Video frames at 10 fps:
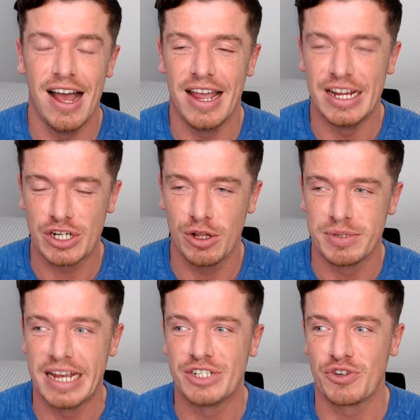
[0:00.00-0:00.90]
each
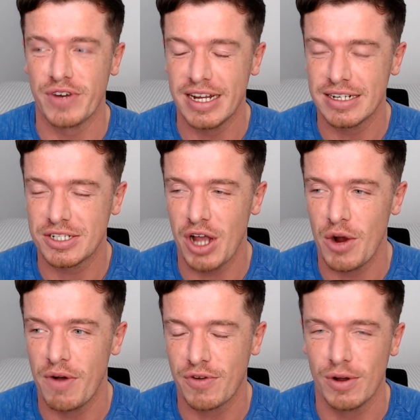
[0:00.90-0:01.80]
club's history.
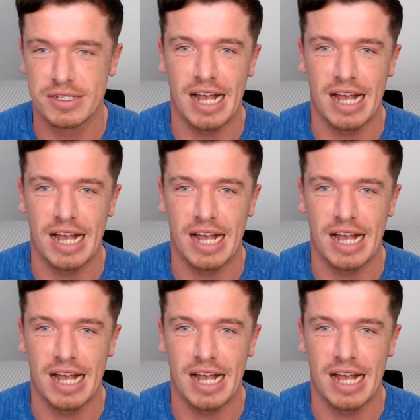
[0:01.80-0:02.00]
So, of course,